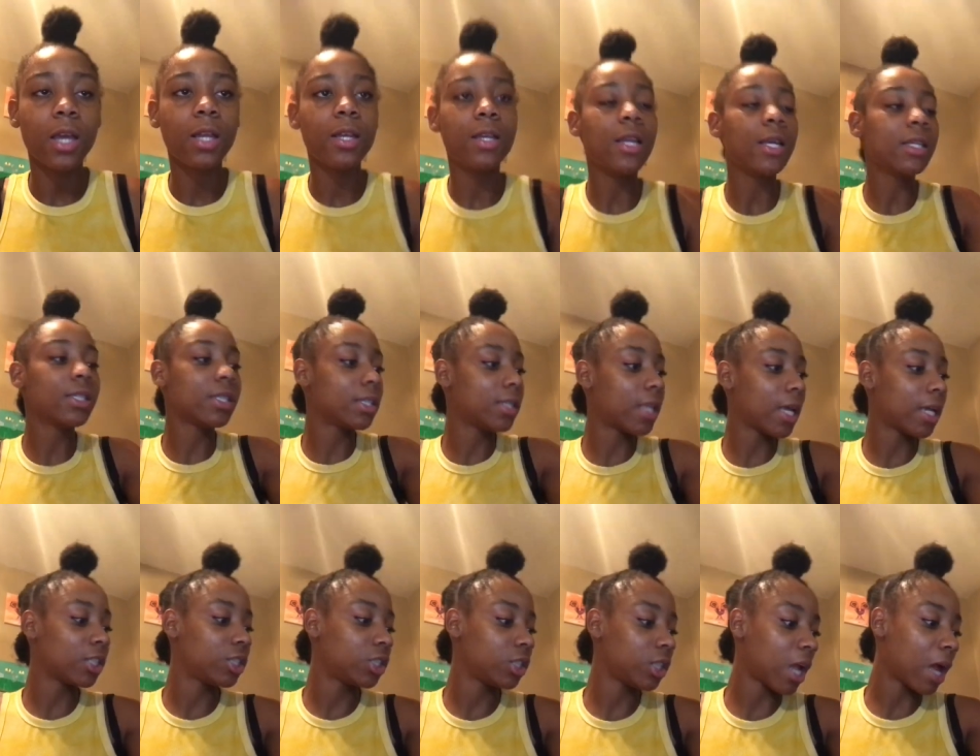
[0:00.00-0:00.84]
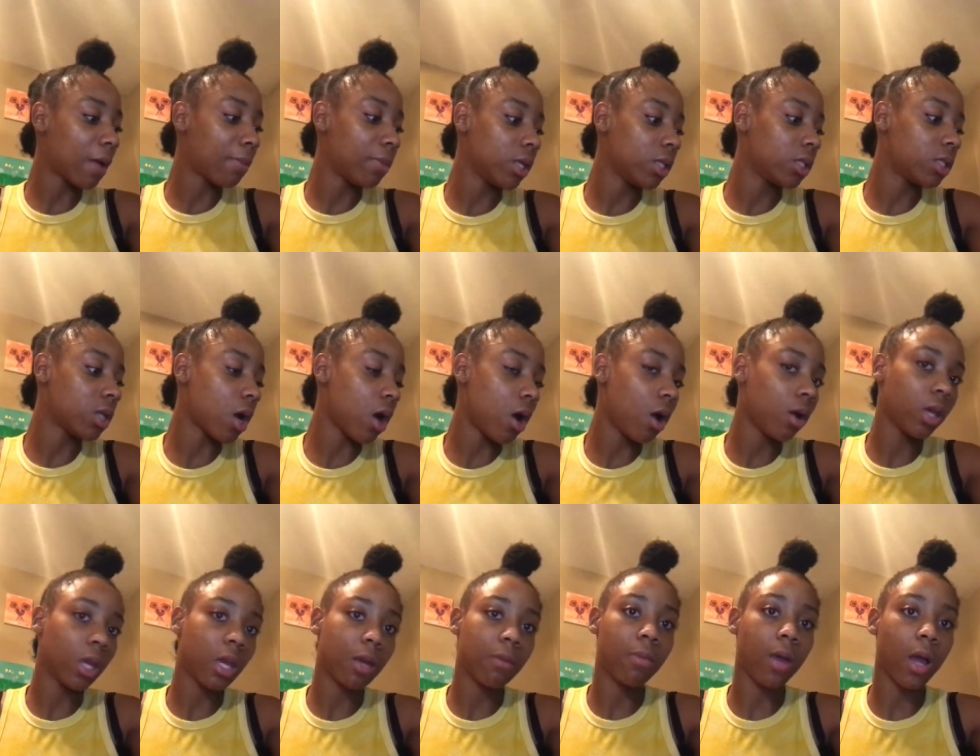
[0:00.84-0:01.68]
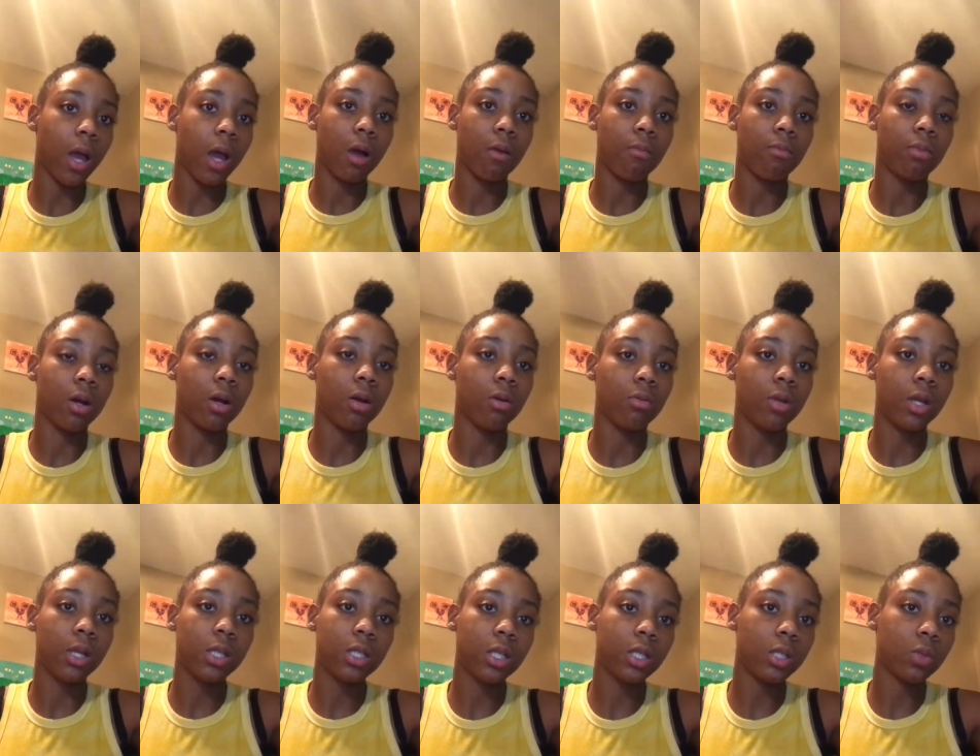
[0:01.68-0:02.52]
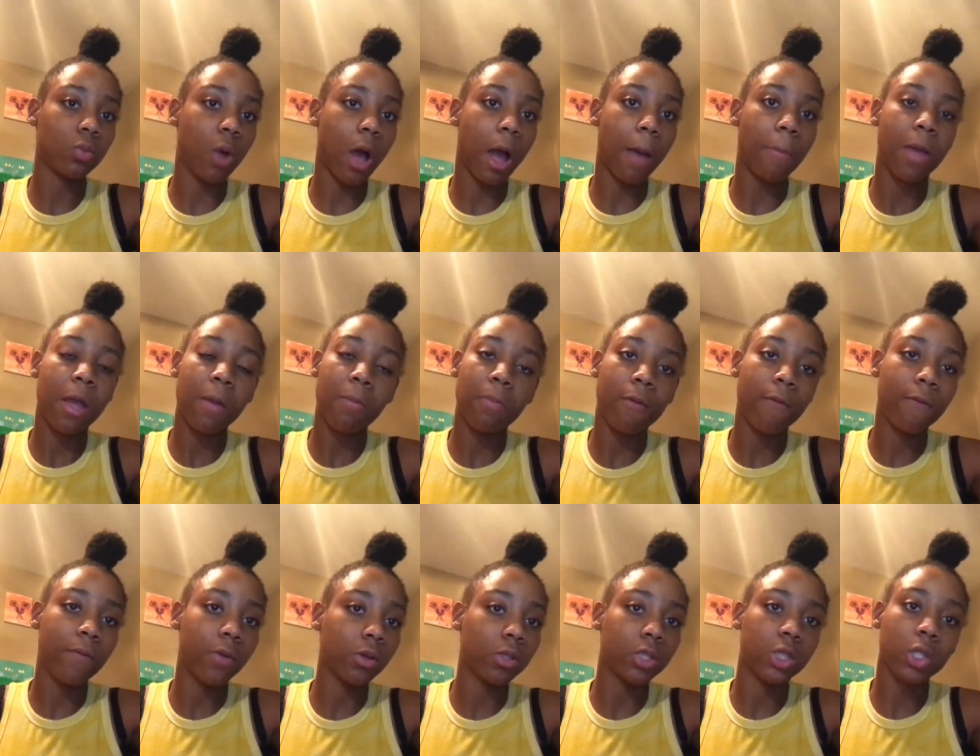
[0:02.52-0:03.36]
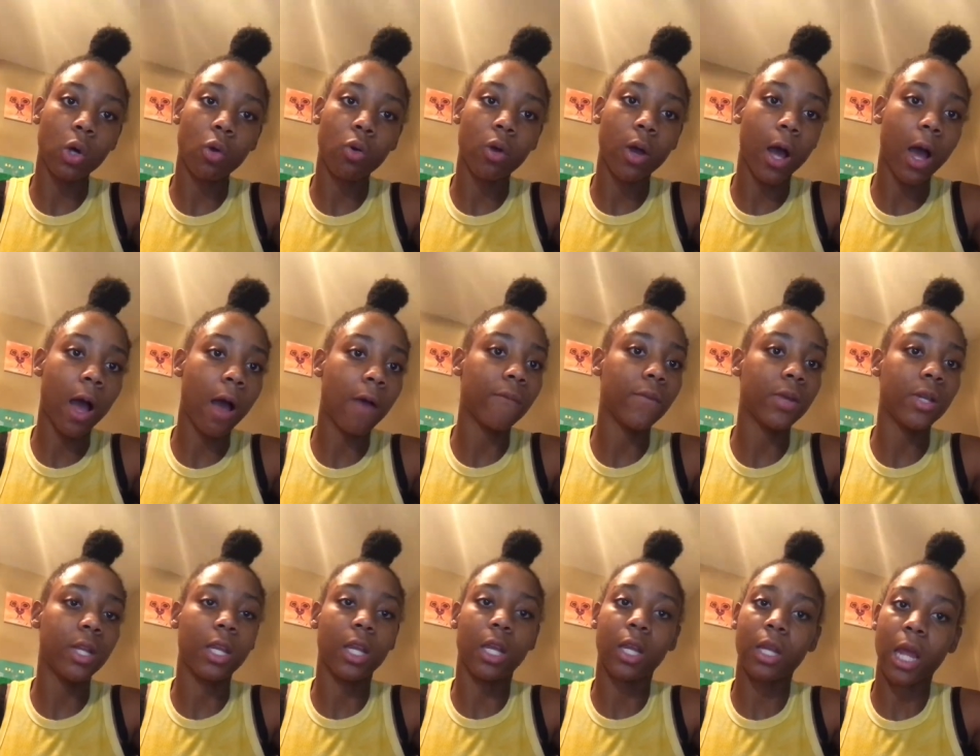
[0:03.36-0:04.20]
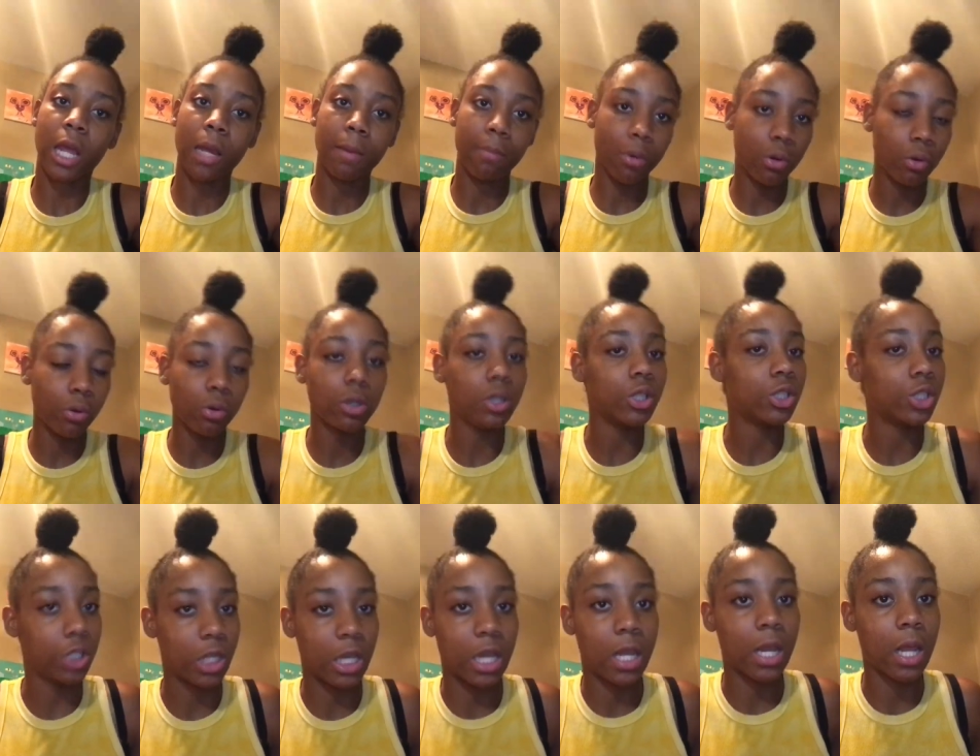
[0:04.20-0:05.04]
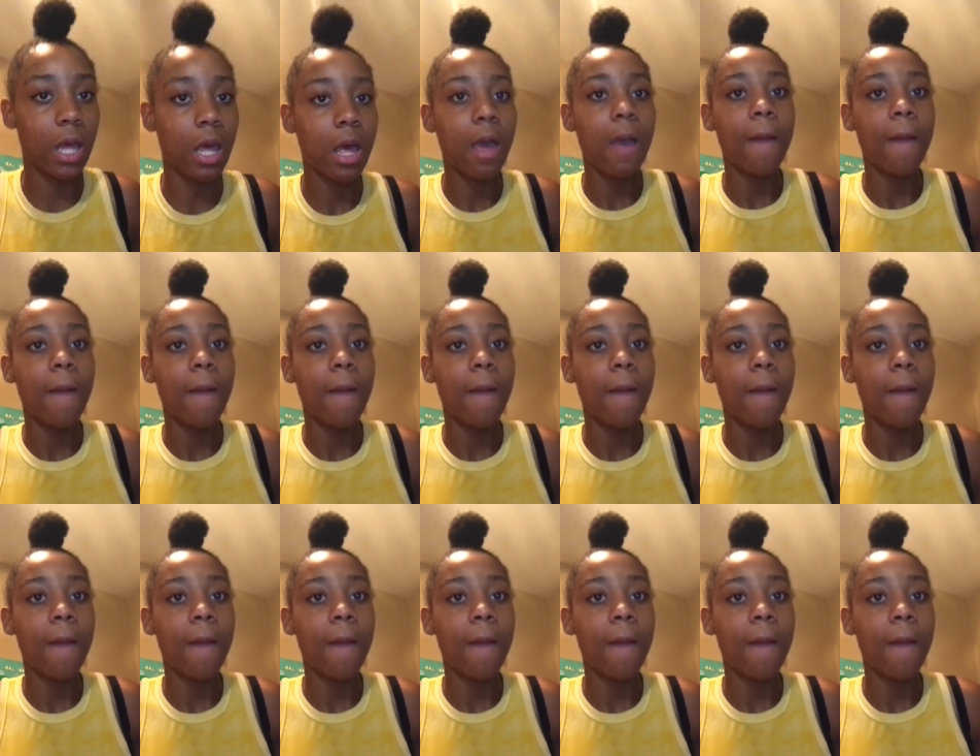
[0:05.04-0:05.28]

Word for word: This is that shit I be talking about, bro. This is why people feel so confident in a bullshit.